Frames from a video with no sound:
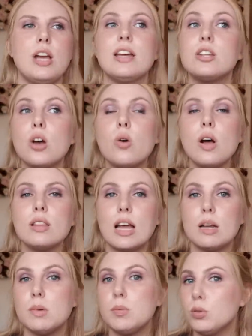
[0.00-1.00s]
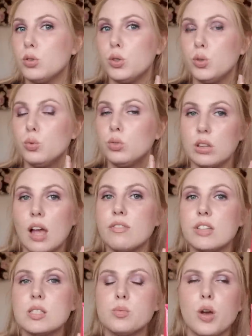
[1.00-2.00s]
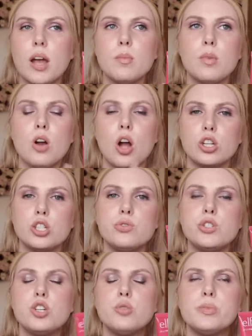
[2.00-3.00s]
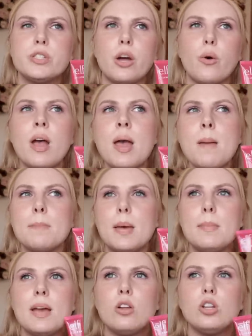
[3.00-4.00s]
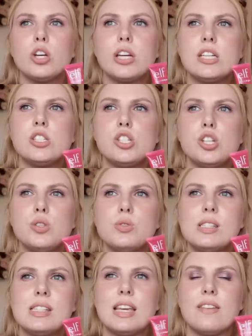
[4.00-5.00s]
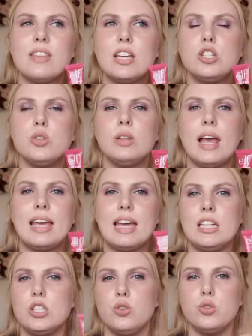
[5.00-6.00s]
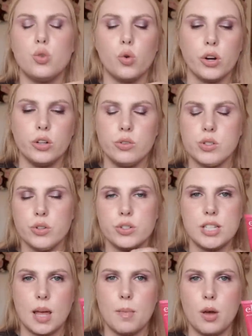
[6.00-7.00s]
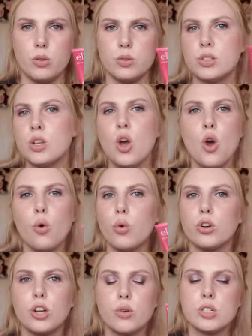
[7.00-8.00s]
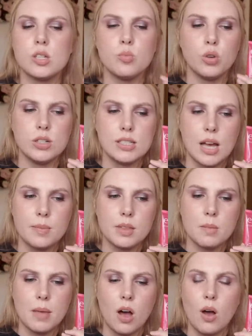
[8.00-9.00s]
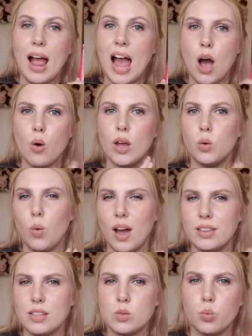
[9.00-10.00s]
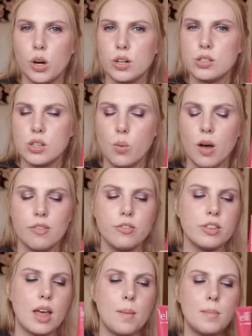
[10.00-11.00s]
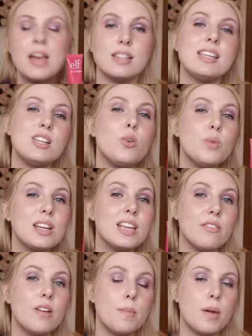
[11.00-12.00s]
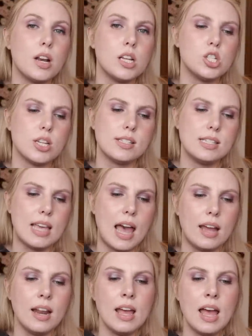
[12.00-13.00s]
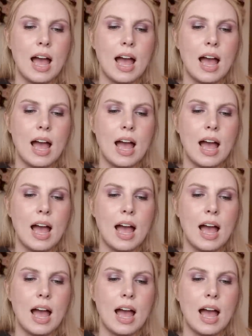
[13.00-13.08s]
I know a lot of people who love this primer on YouTube, so maybe I'll look into see if they do like any tutorials or demos, or go into more depth about how and why this works so well for them, because I don't want to give up on it just yet.